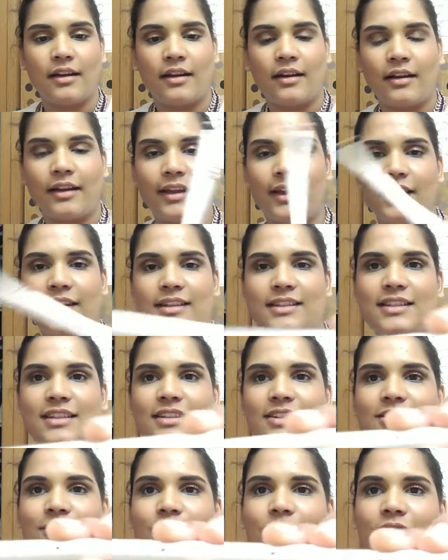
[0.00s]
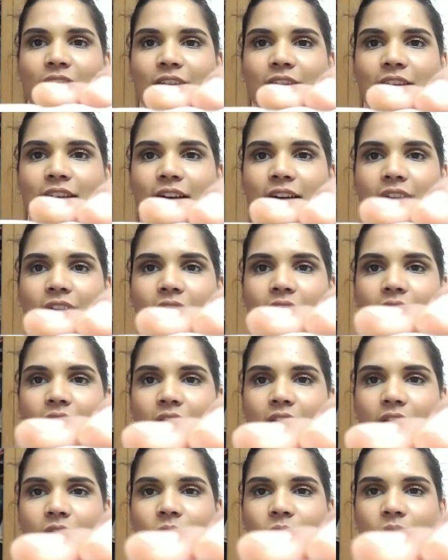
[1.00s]
And it says, you are go
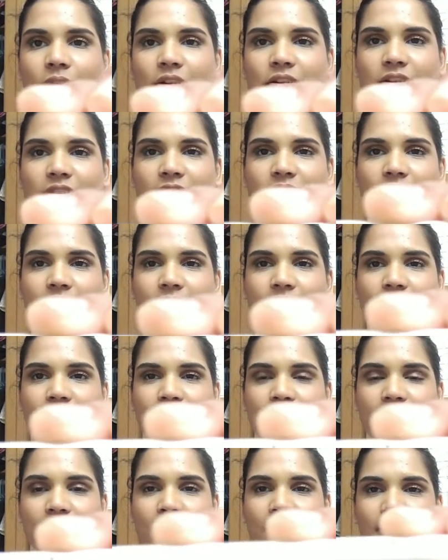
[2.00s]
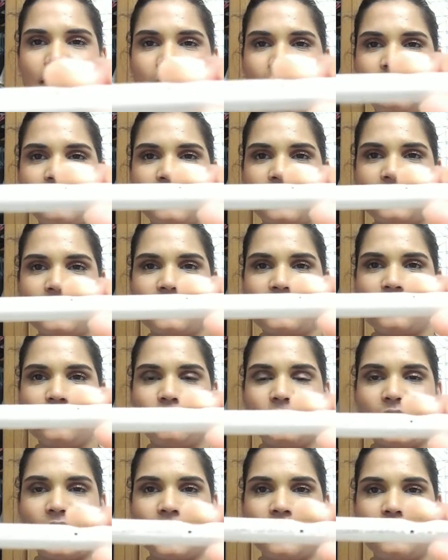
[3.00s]
uh, gorgeous on it. I don't know if that's too
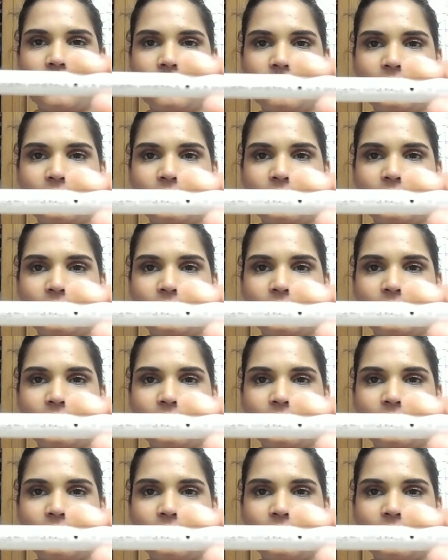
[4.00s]
bright.